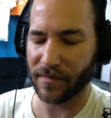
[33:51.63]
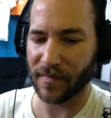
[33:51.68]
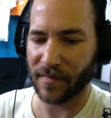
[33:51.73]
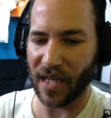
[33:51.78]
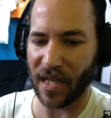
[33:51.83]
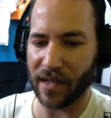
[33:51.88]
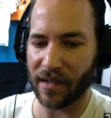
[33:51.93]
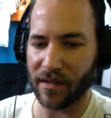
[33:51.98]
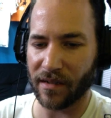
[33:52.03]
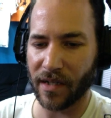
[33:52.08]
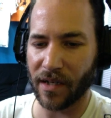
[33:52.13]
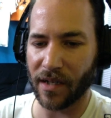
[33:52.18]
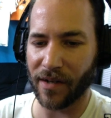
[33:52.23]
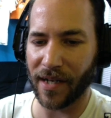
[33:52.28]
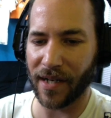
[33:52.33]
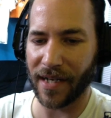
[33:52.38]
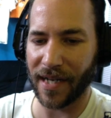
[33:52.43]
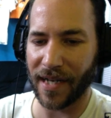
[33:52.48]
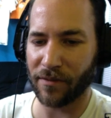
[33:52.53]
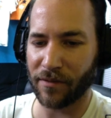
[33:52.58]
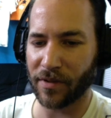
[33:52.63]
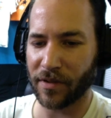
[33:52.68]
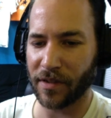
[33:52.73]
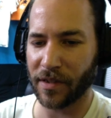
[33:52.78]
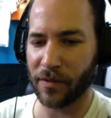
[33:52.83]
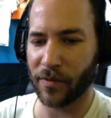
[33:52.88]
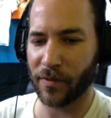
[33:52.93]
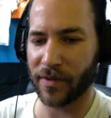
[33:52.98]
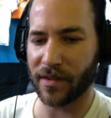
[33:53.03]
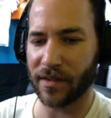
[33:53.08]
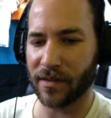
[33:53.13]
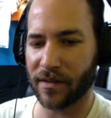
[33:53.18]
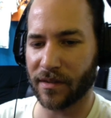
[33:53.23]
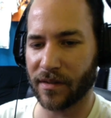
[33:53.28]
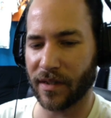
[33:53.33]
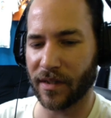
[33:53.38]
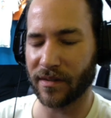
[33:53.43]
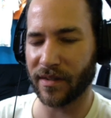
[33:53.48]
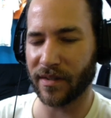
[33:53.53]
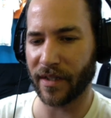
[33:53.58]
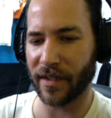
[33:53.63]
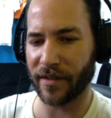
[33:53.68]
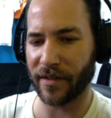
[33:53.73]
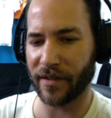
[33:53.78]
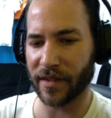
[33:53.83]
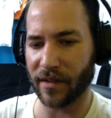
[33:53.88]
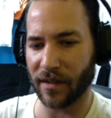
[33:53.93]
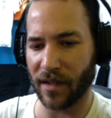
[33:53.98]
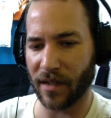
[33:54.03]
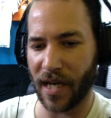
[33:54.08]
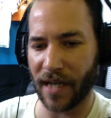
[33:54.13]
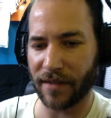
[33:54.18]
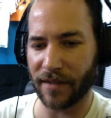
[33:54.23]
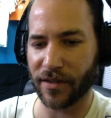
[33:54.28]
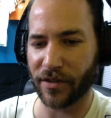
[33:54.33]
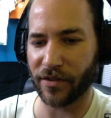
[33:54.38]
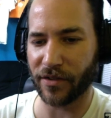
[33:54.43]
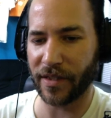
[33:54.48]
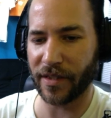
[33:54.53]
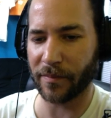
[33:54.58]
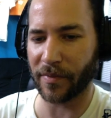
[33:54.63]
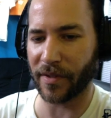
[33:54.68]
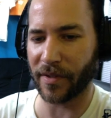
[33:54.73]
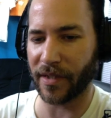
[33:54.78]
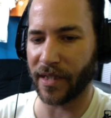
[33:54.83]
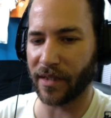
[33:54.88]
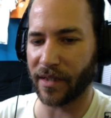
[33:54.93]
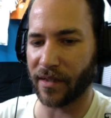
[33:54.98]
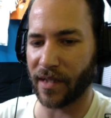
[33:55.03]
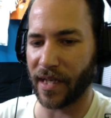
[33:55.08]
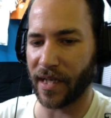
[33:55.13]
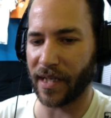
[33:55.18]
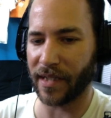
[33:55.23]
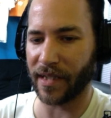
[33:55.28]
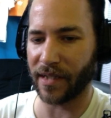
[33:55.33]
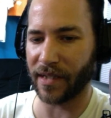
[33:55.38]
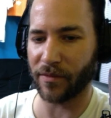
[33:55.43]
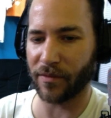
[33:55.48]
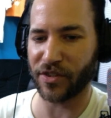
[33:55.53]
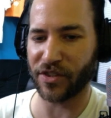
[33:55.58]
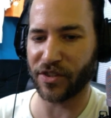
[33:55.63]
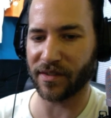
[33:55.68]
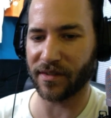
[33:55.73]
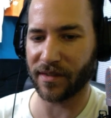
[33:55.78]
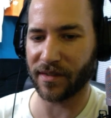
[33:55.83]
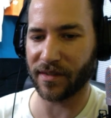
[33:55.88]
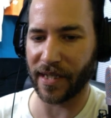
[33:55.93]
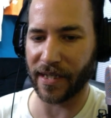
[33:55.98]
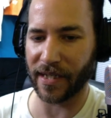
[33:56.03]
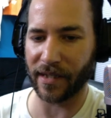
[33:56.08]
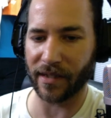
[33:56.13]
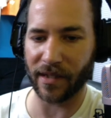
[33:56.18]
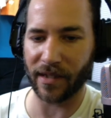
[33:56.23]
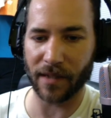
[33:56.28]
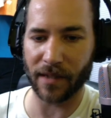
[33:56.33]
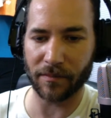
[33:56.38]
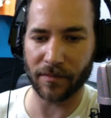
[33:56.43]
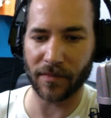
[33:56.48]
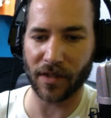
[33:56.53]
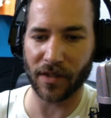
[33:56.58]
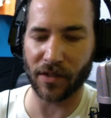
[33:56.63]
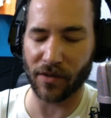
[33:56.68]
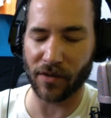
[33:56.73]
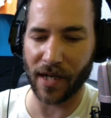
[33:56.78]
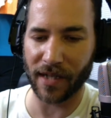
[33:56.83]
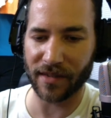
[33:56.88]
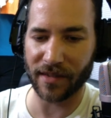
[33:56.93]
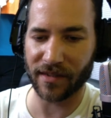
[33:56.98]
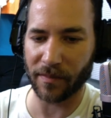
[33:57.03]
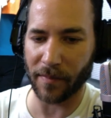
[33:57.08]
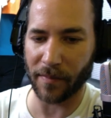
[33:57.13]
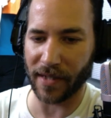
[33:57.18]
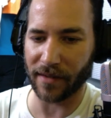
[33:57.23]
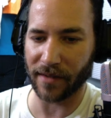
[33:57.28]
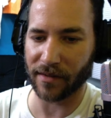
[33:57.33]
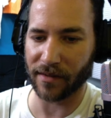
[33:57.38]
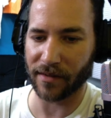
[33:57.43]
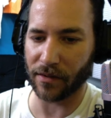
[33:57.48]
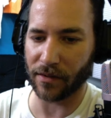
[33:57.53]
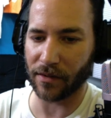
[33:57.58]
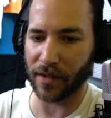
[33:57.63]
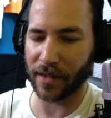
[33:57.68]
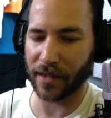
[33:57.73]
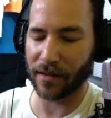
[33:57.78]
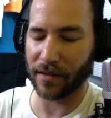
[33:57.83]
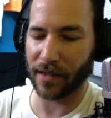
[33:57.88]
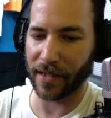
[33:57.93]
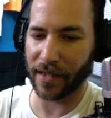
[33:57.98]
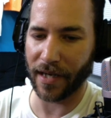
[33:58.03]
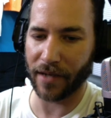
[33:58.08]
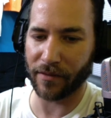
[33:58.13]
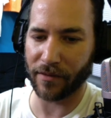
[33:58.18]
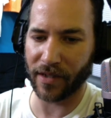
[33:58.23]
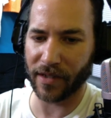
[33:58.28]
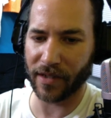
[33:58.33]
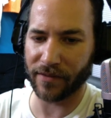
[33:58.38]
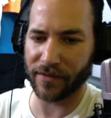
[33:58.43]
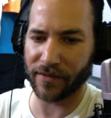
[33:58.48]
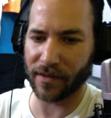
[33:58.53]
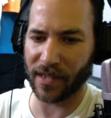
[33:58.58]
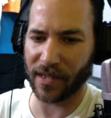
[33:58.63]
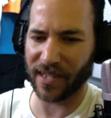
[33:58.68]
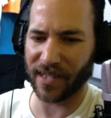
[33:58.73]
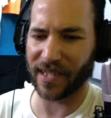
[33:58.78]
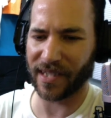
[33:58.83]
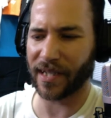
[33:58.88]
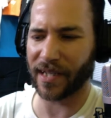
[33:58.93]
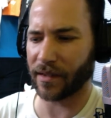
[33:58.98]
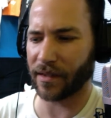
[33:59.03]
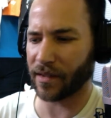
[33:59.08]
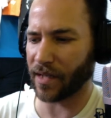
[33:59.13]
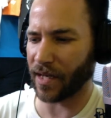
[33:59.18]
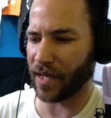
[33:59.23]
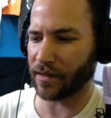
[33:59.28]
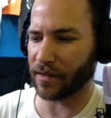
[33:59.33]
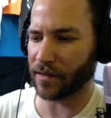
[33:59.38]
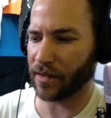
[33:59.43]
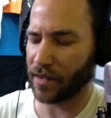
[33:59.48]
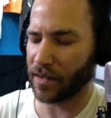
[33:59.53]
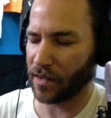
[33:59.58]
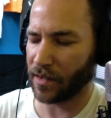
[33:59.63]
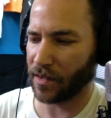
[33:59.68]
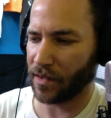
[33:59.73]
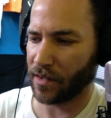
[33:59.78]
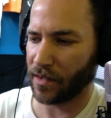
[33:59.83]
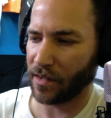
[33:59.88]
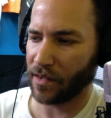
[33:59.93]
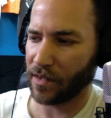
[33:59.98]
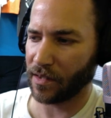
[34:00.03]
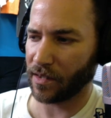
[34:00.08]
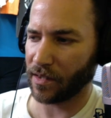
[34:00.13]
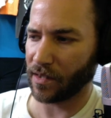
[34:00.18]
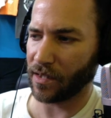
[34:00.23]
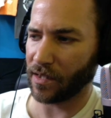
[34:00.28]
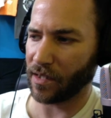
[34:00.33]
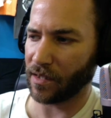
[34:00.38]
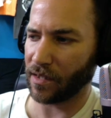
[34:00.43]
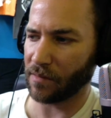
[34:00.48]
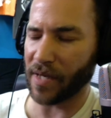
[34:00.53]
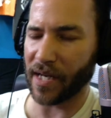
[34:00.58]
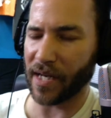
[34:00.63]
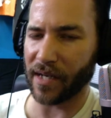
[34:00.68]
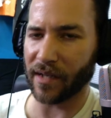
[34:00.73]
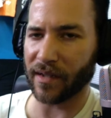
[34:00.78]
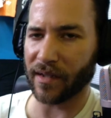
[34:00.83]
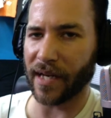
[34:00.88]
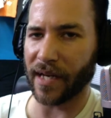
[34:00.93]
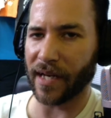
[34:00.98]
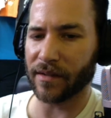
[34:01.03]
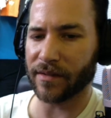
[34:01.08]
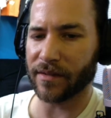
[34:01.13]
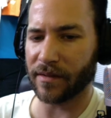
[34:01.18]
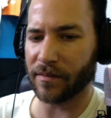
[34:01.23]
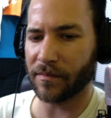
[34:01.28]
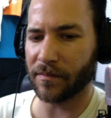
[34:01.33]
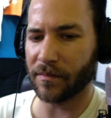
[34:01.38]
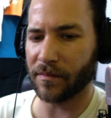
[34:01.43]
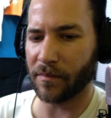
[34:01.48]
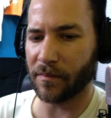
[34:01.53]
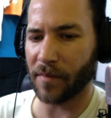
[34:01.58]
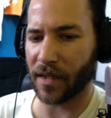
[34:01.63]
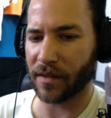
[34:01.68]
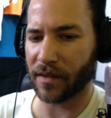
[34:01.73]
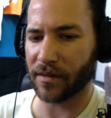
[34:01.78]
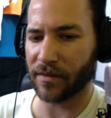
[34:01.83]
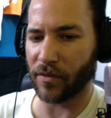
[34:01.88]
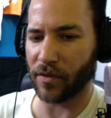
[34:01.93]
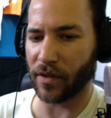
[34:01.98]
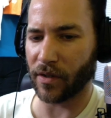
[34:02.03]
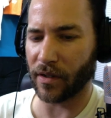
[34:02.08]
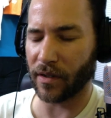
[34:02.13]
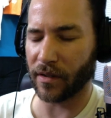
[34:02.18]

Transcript: I don't know. I, I, really wasn't considering the live screen printing thing, and it was just taking up garage space, so I I got rid of it. I think I got uh, about a thousand bucks for it